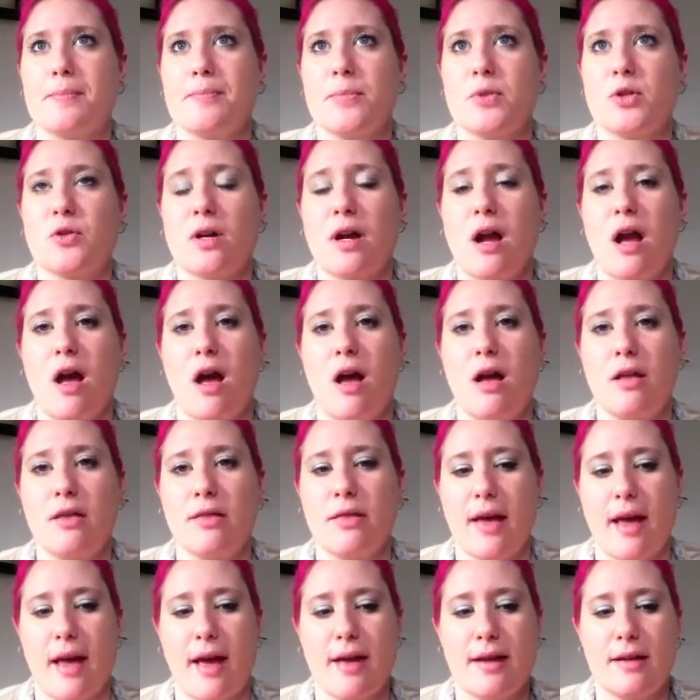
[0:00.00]
So I got all
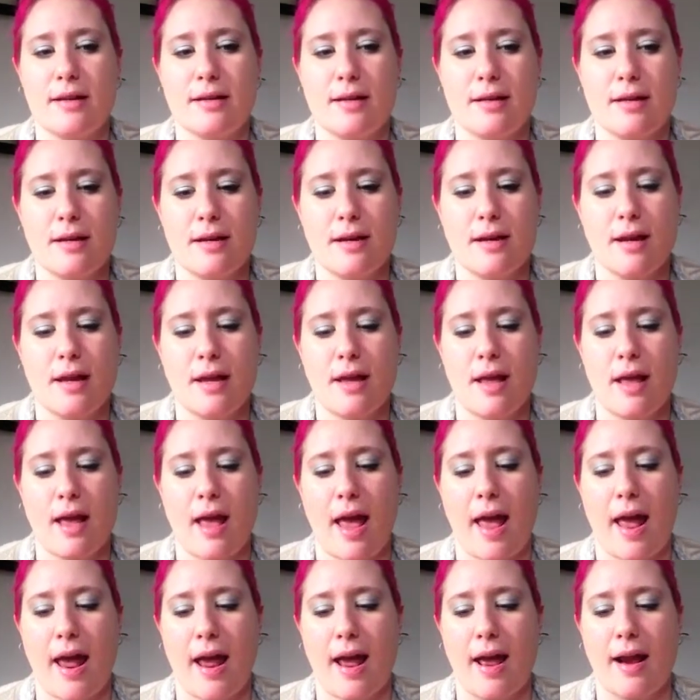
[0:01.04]
that,
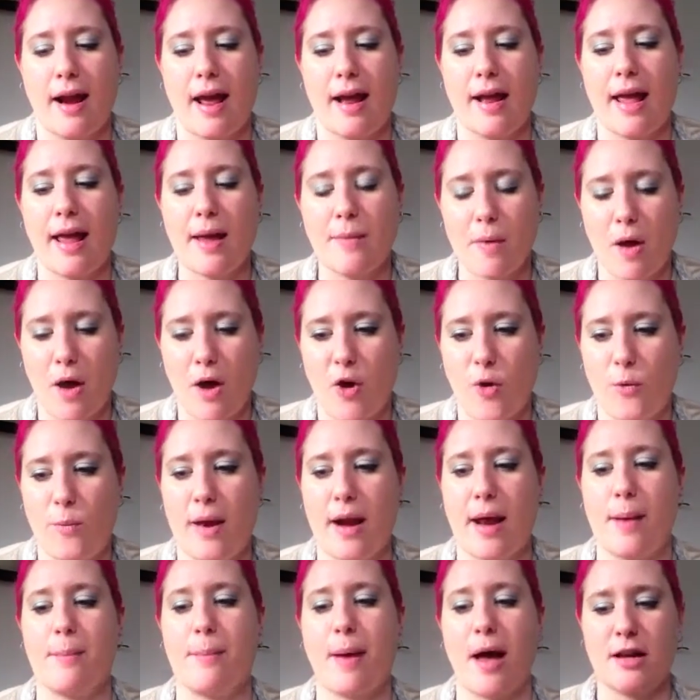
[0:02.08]
and I came home and
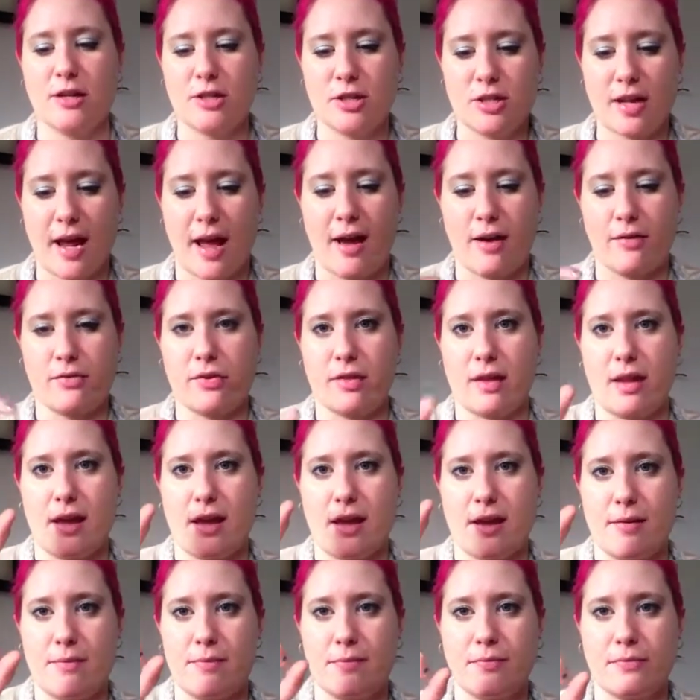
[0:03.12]
I punched out
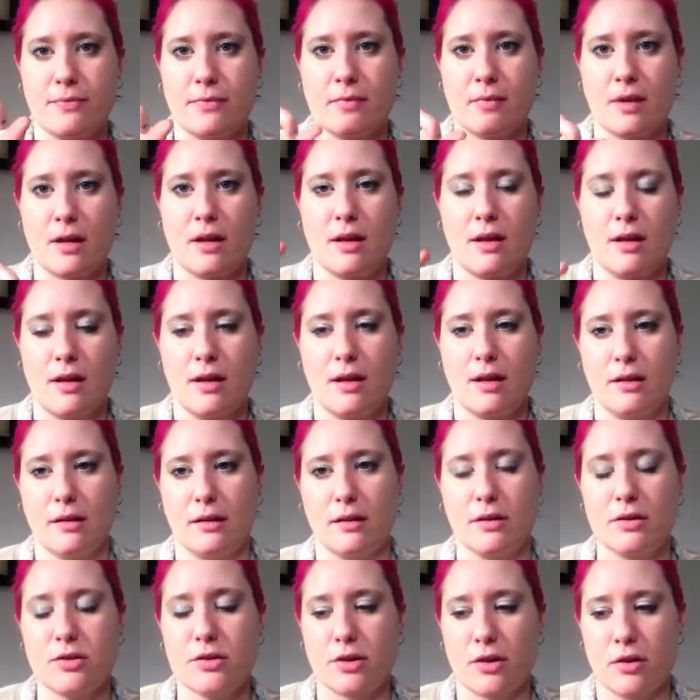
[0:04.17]
the
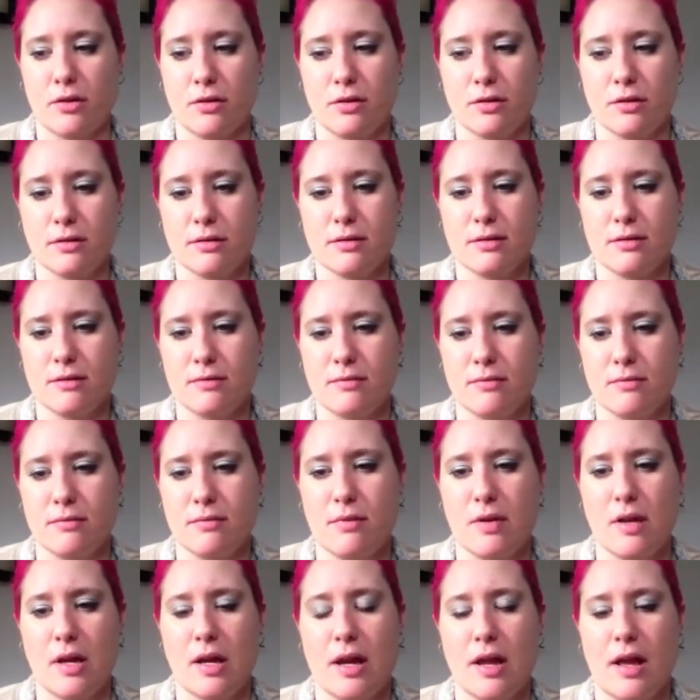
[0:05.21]
little circles,
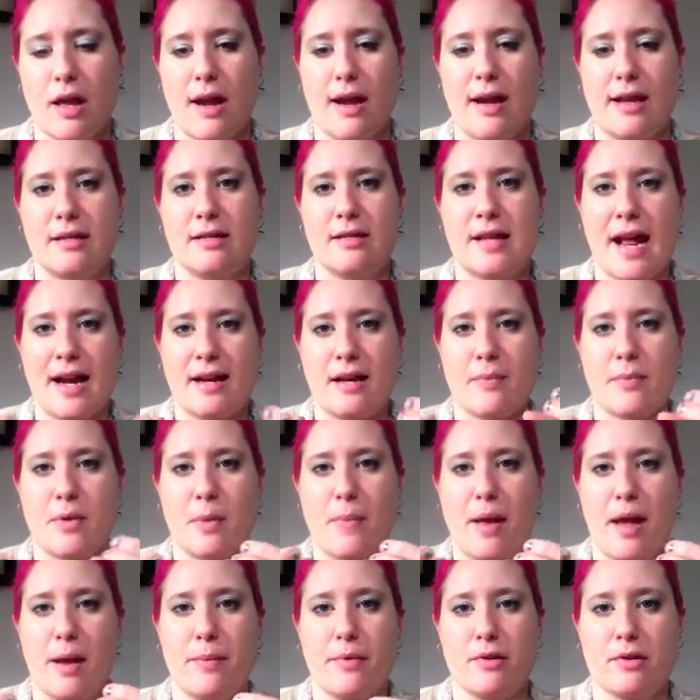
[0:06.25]
and I stacked up the
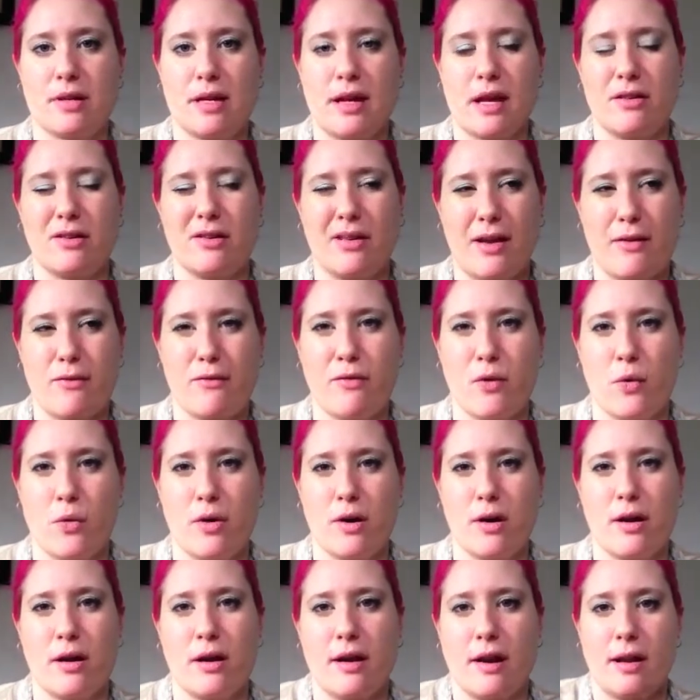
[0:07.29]
paper together like
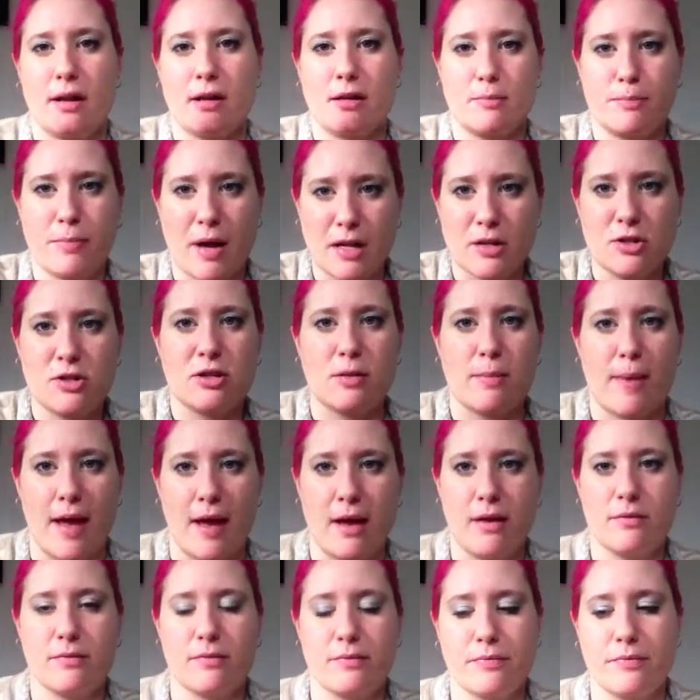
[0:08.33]
4, and I punched them
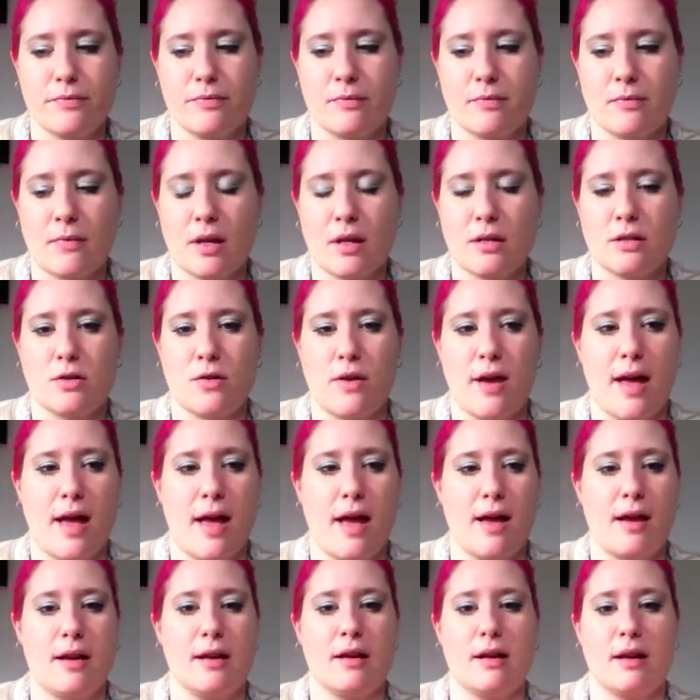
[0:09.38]
out. So I
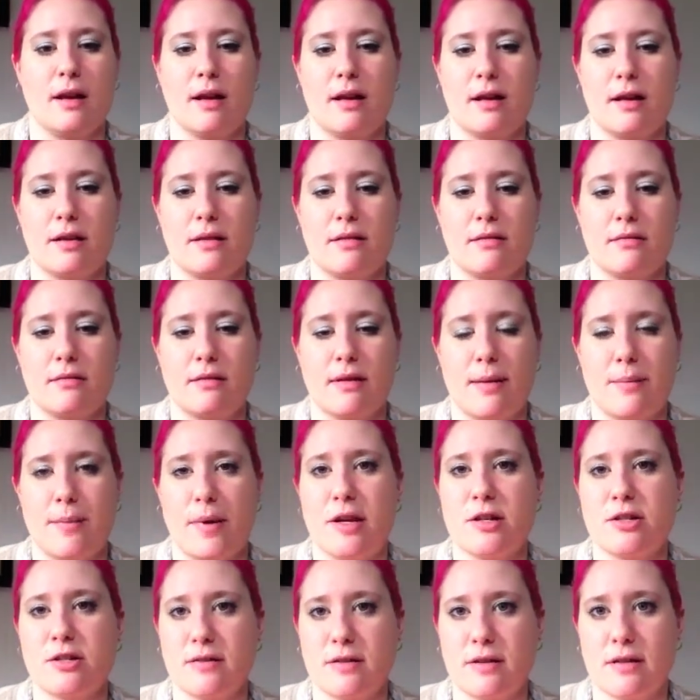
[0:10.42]
had a
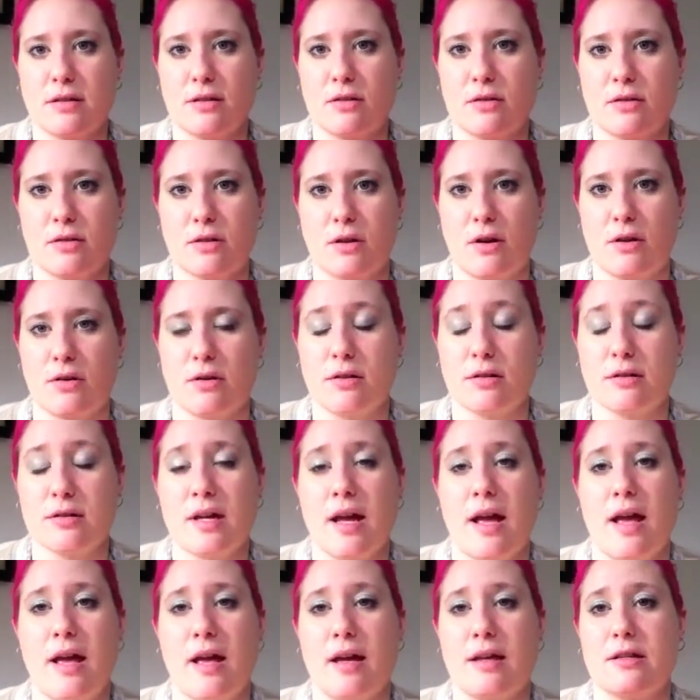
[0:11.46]
bunch of these little circles,
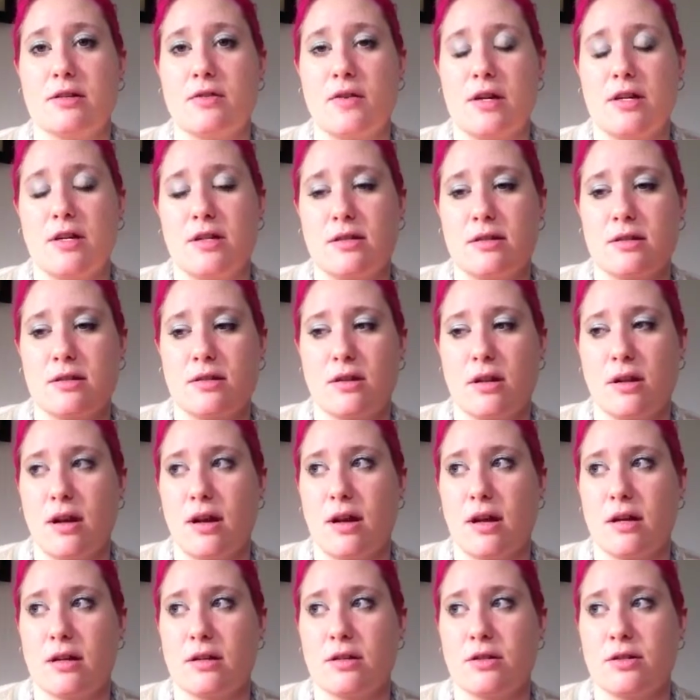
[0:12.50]
and so I just
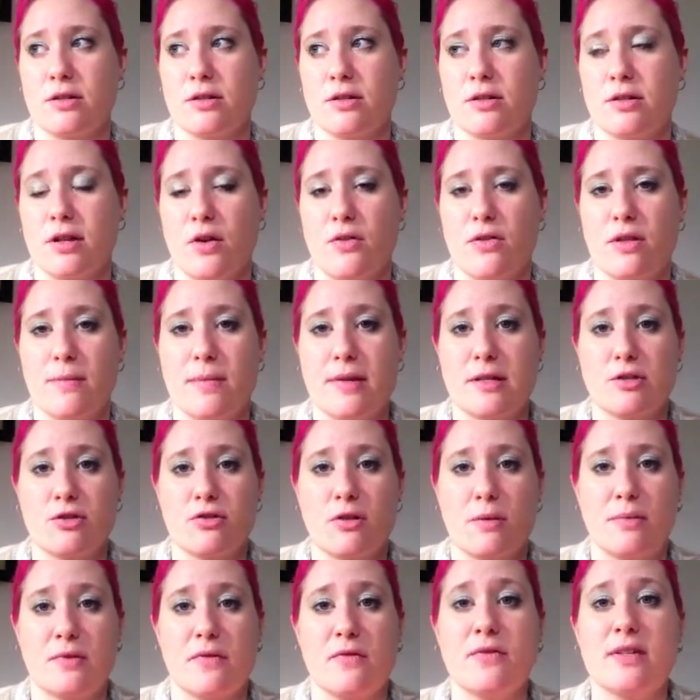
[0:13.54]
sewed them in
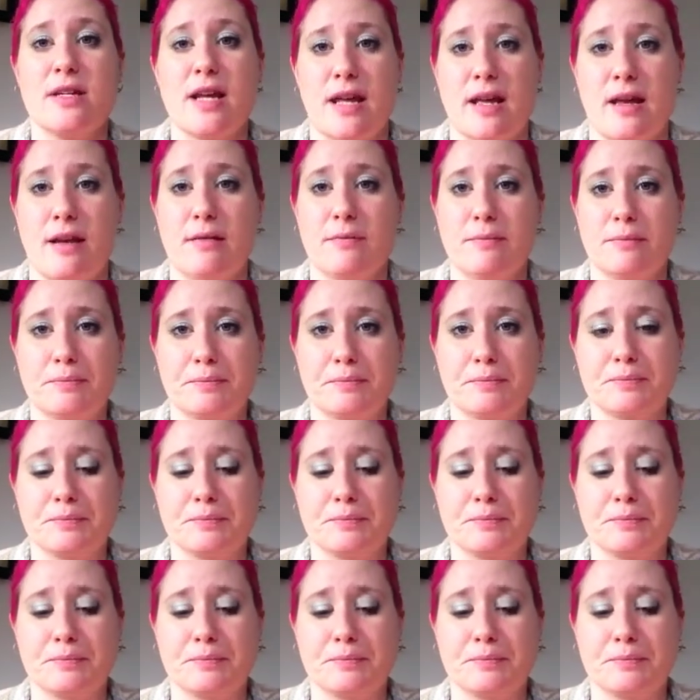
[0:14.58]
strips of 10